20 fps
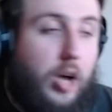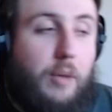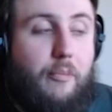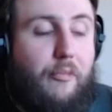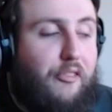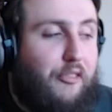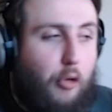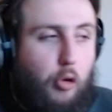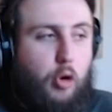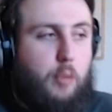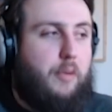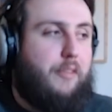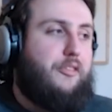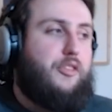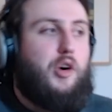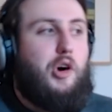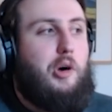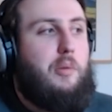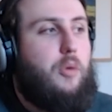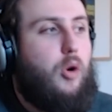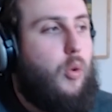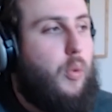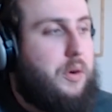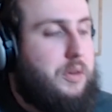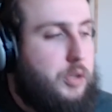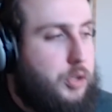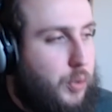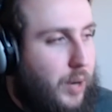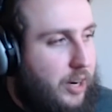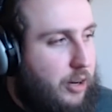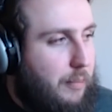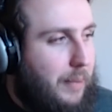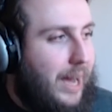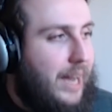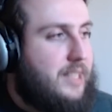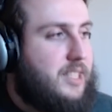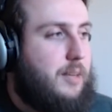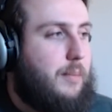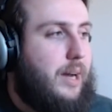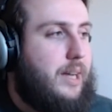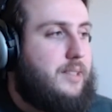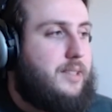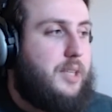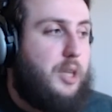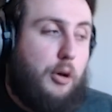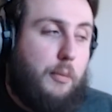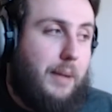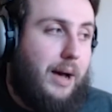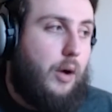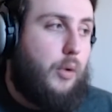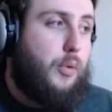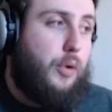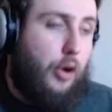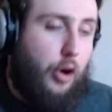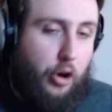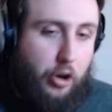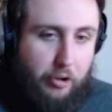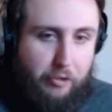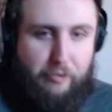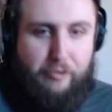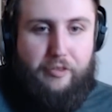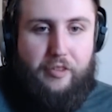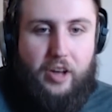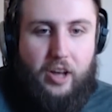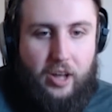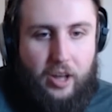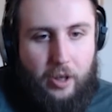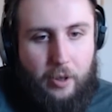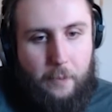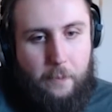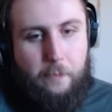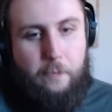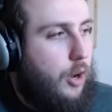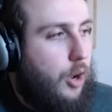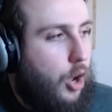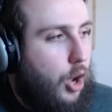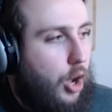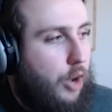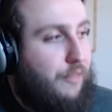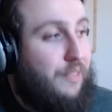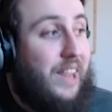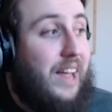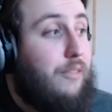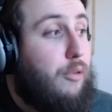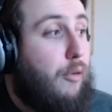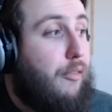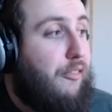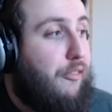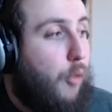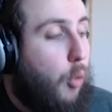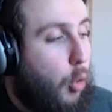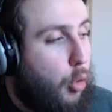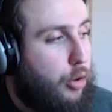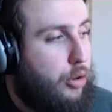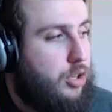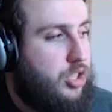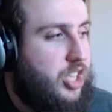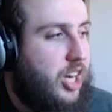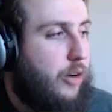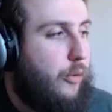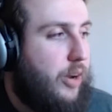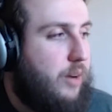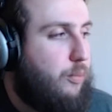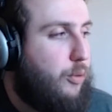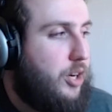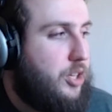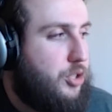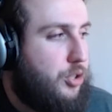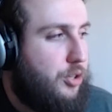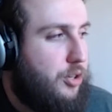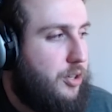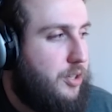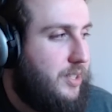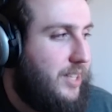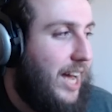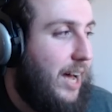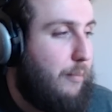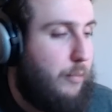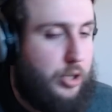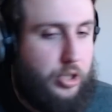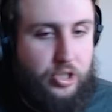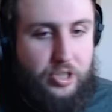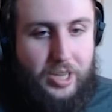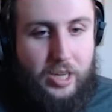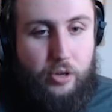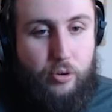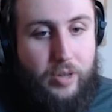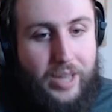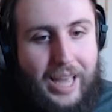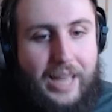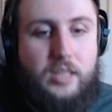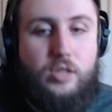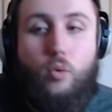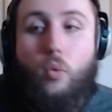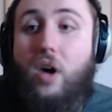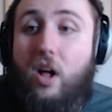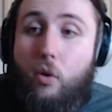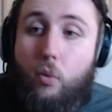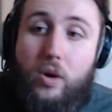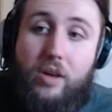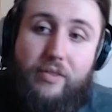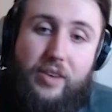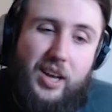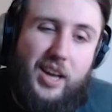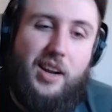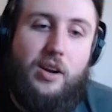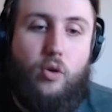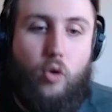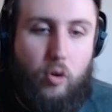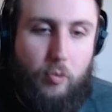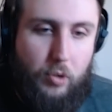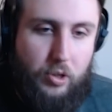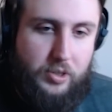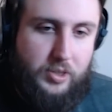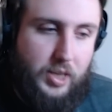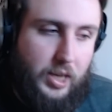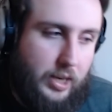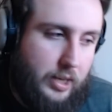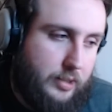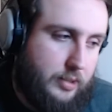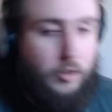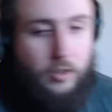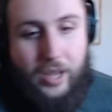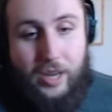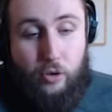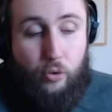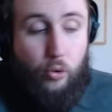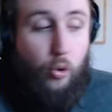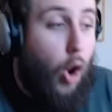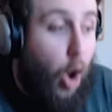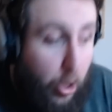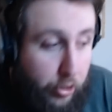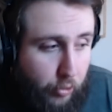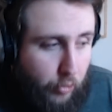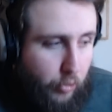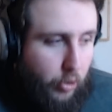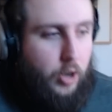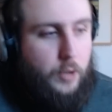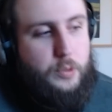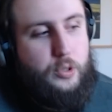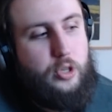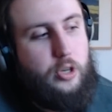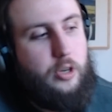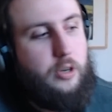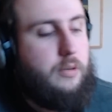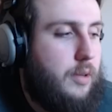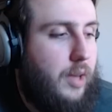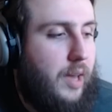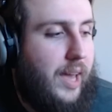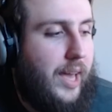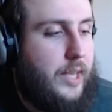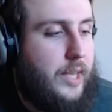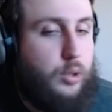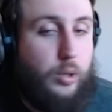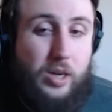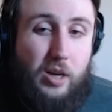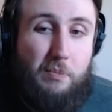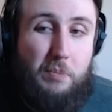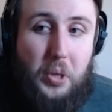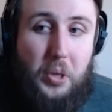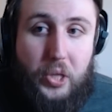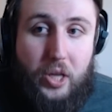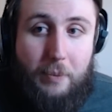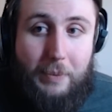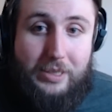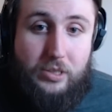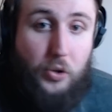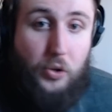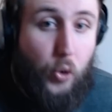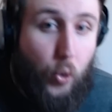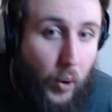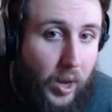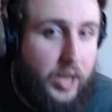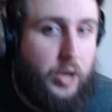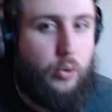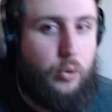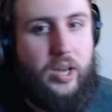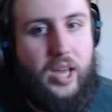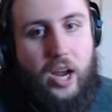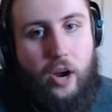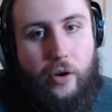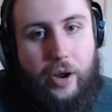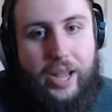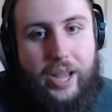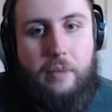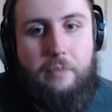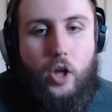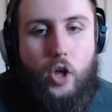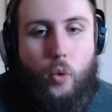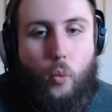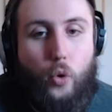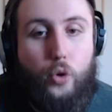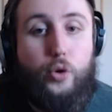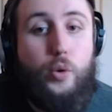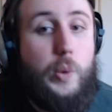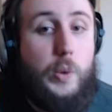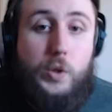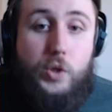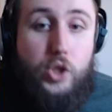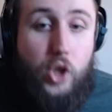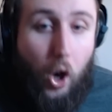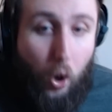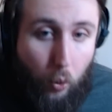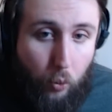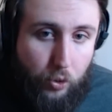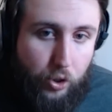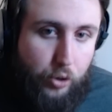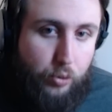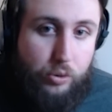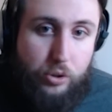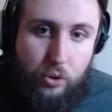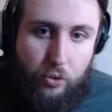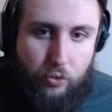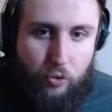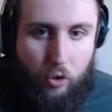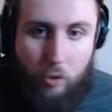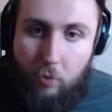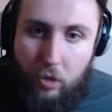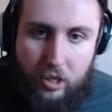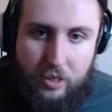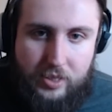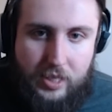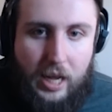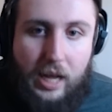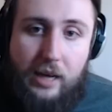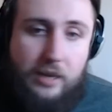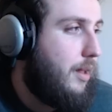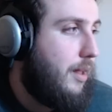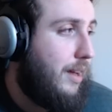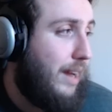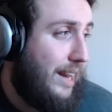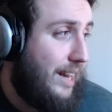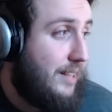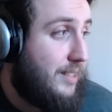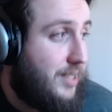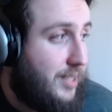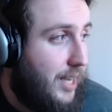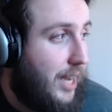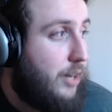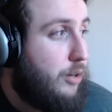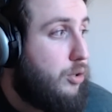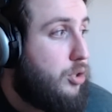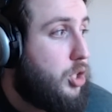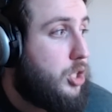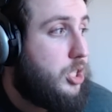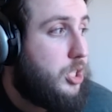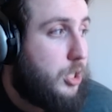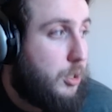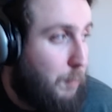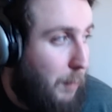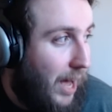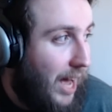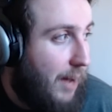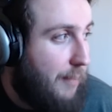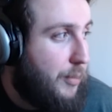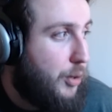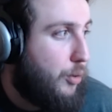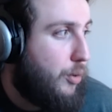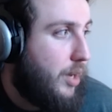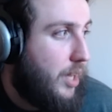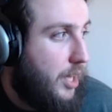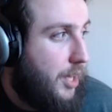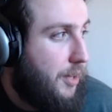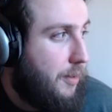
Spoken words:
form of combo where you try to maximize the amount of level 4 Shattering Pressure damage that you get while weaving in normal attacks. And your other option is you can build him as a cryo carry, where you don't use your normal attacks, and instead you just spam your E